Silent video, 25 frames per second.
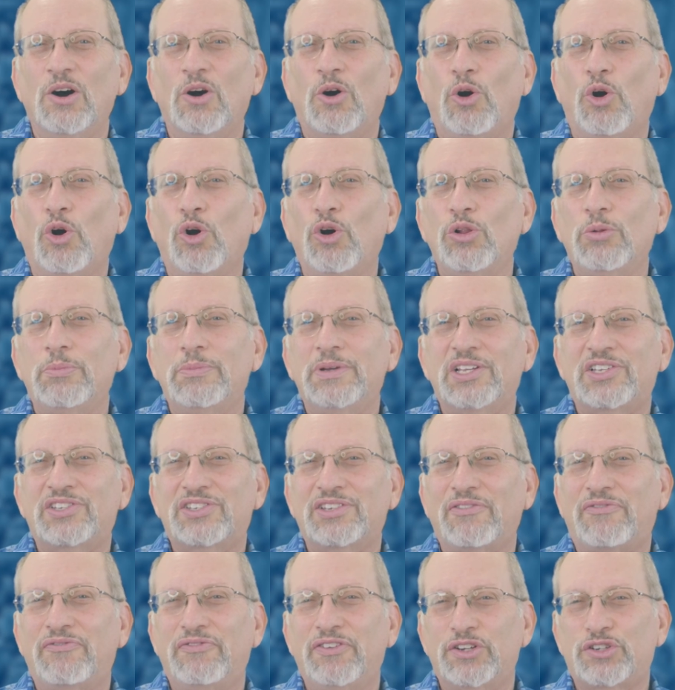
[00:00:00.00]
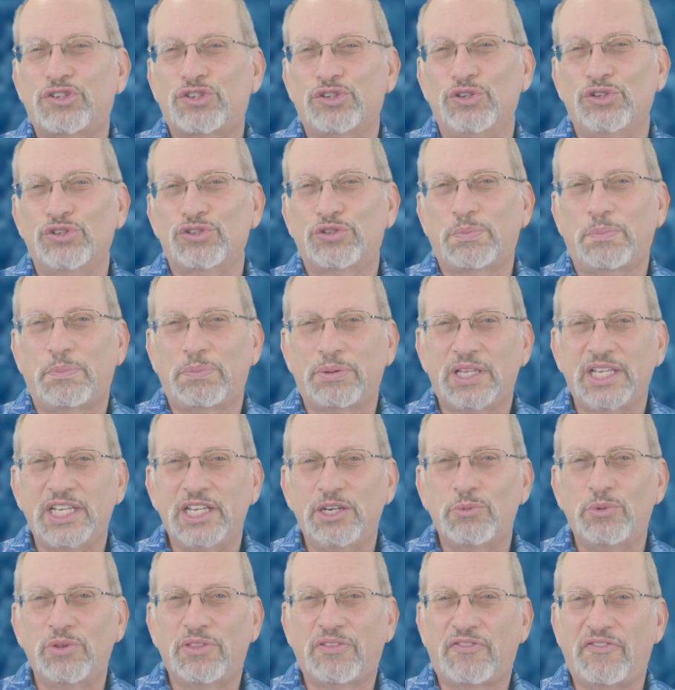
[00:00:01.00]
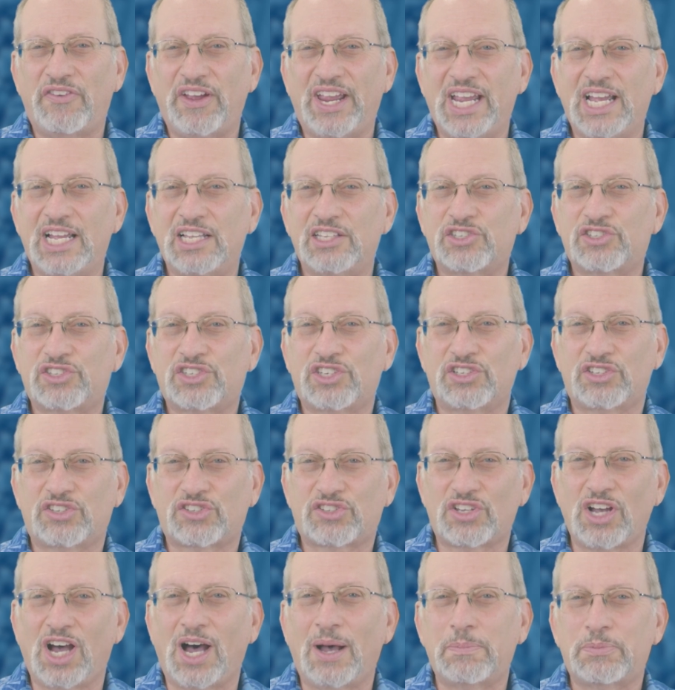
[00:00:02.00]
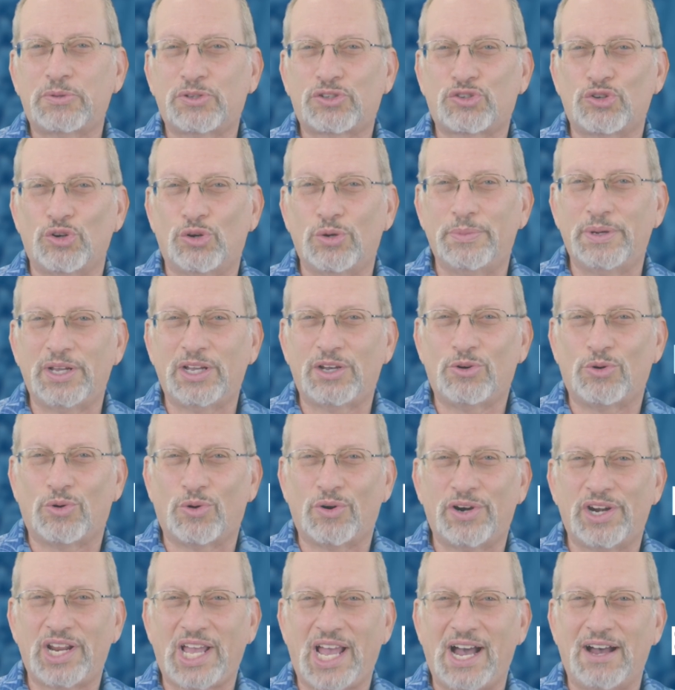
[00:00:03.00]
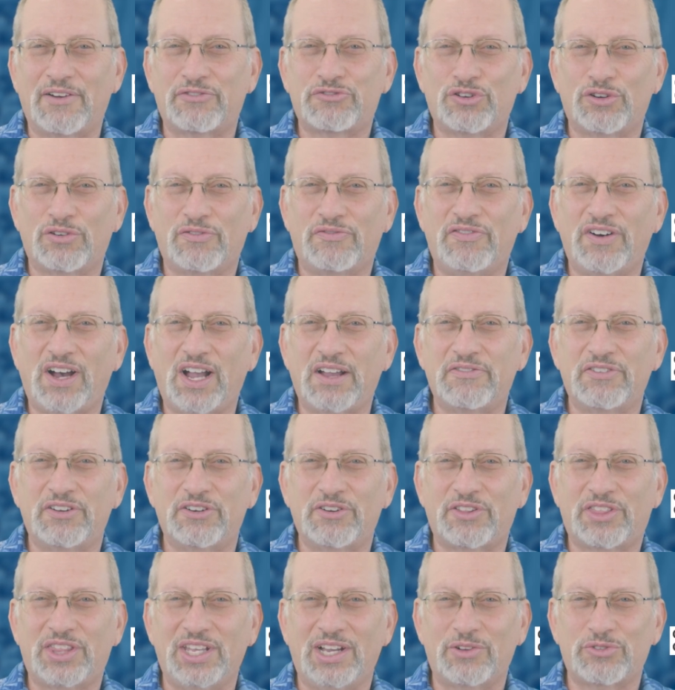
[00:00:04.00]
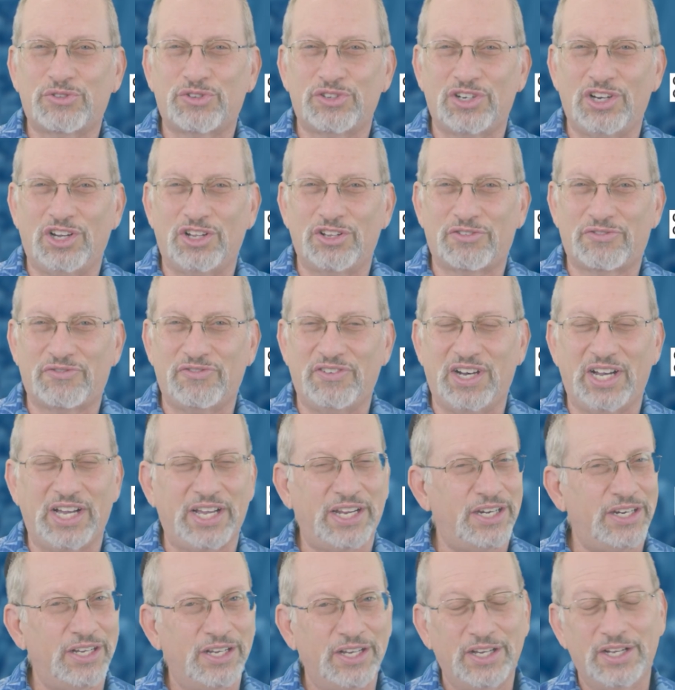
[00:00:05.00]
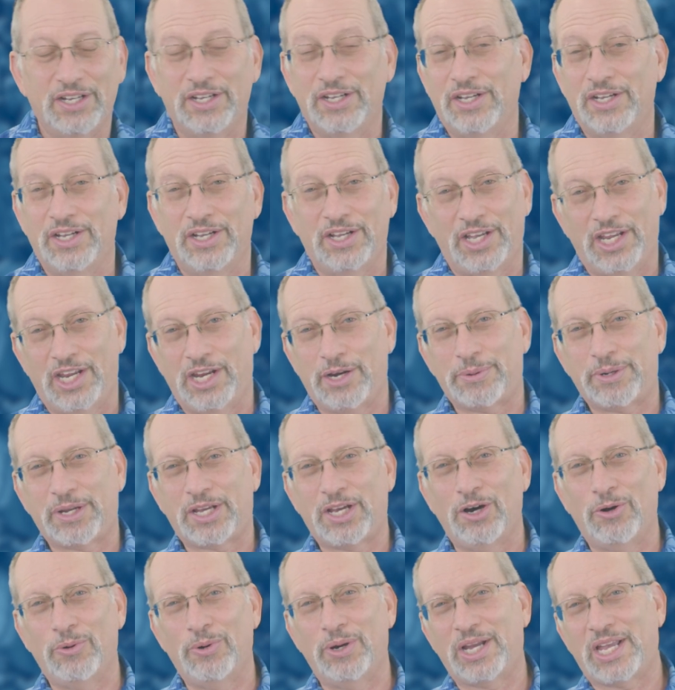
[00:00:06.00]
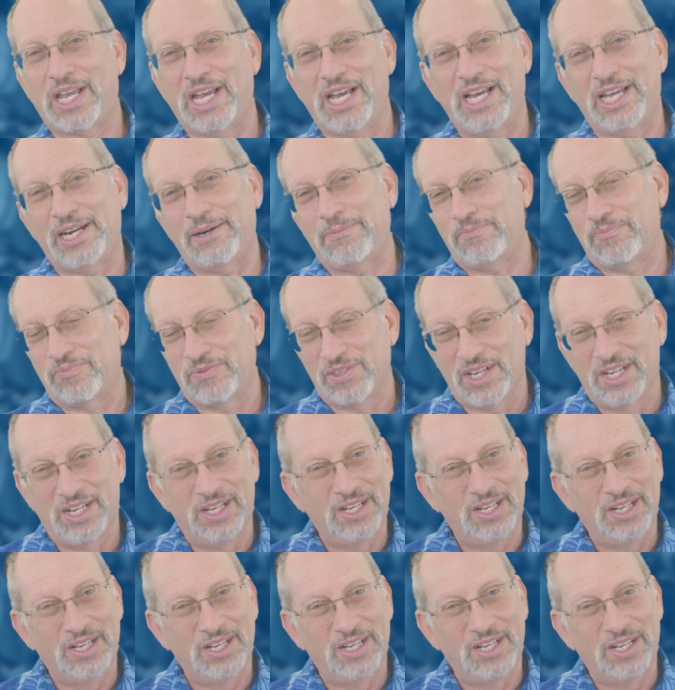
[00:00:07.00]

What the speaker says: Ole Miss officials plead with fans to stop storming court after a $500,000 fine. Here we go again.